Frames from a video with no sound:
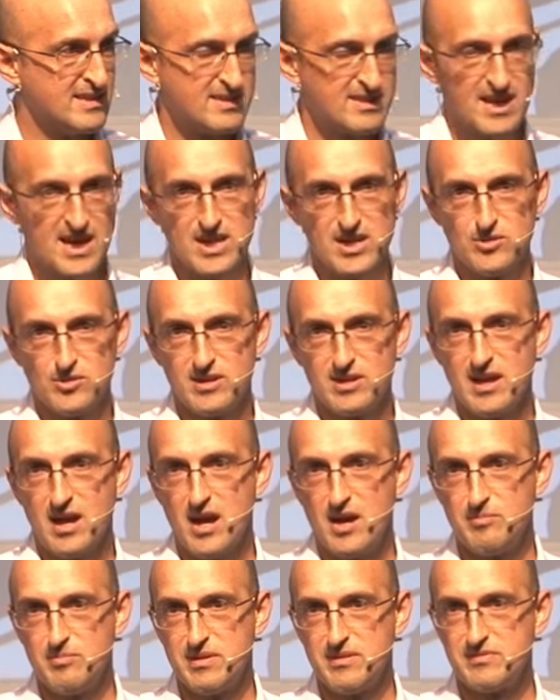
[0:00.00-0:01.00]
The annual
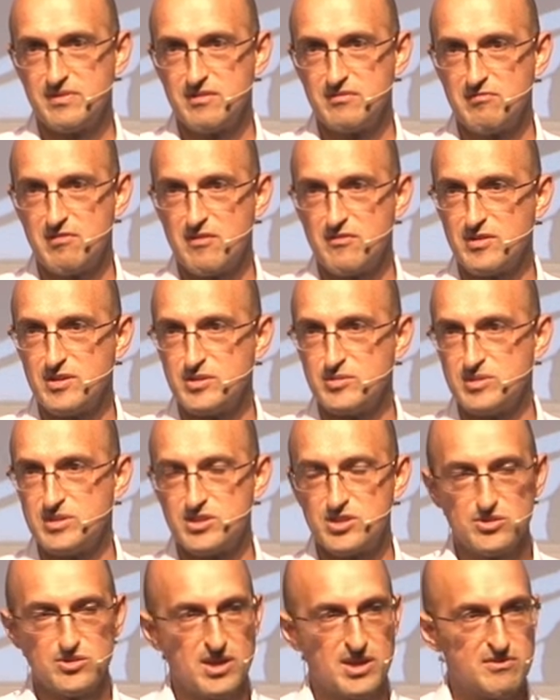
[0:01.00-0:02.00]
uplift in revenue was
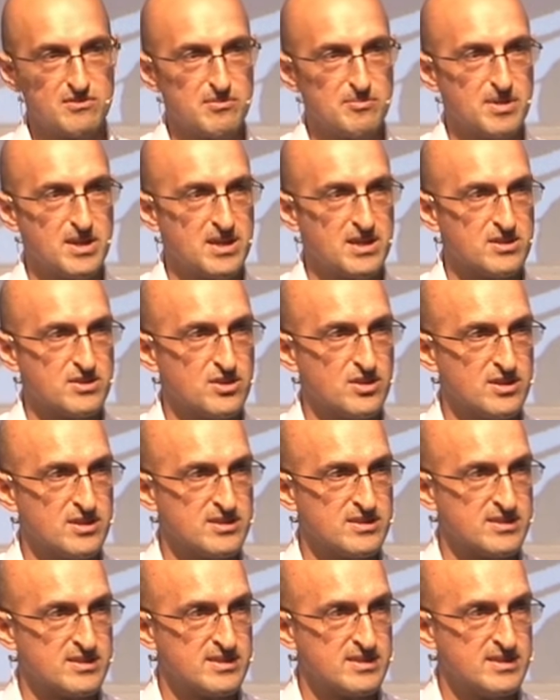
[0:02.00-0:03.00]
$200 million.
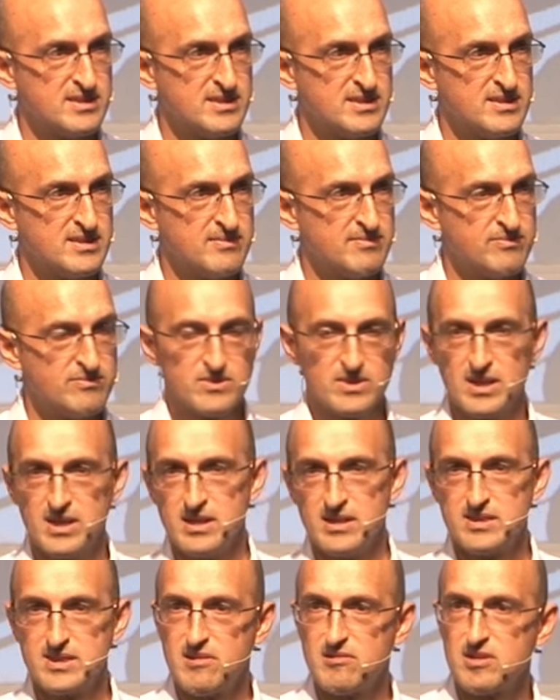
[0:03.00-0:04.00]

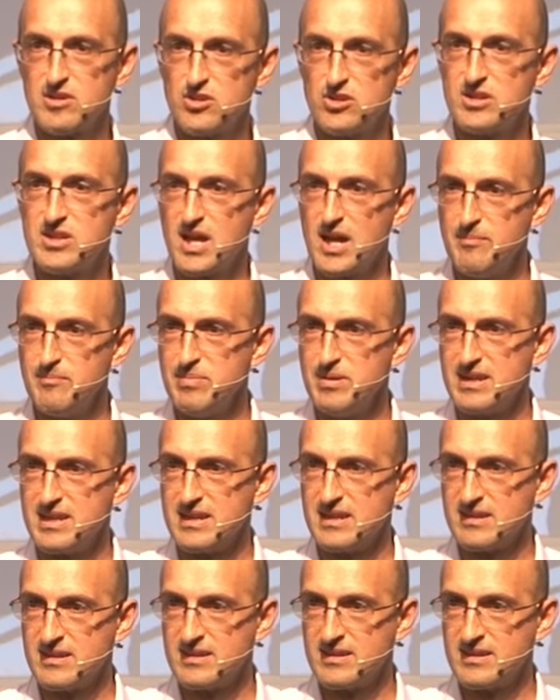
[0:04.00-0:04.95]
They're a good company,